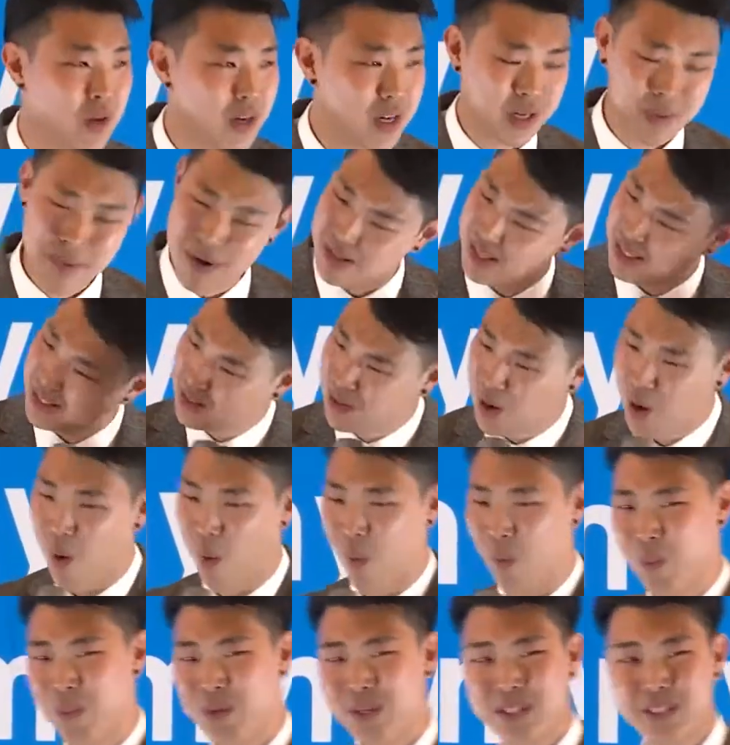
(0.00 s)
Come on, let's go.
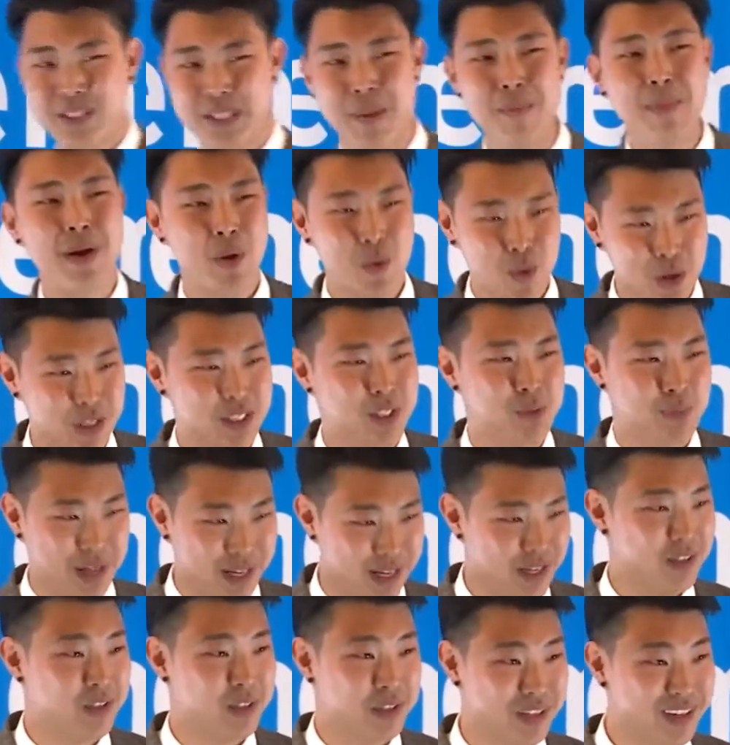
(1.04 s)
Somebody will
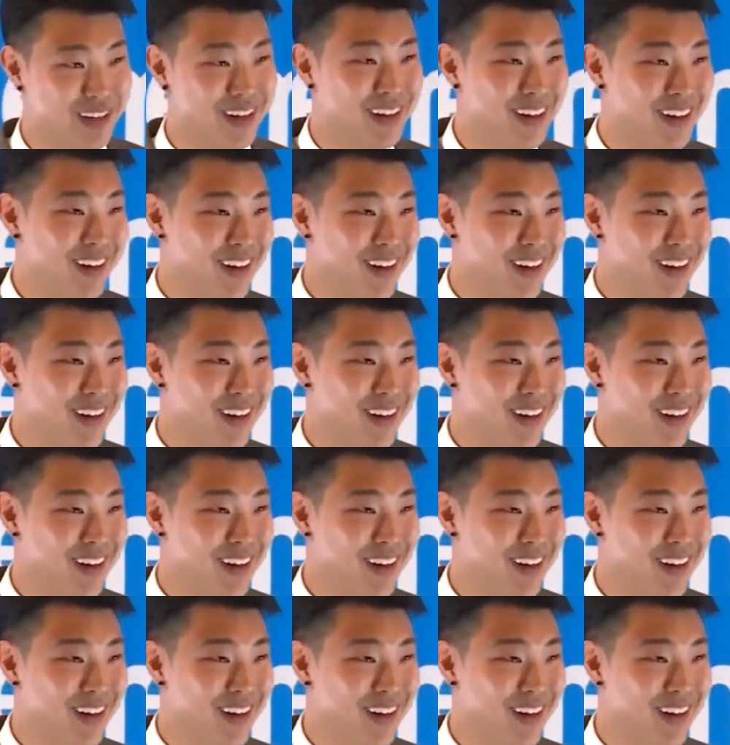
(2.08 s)
explain it to you.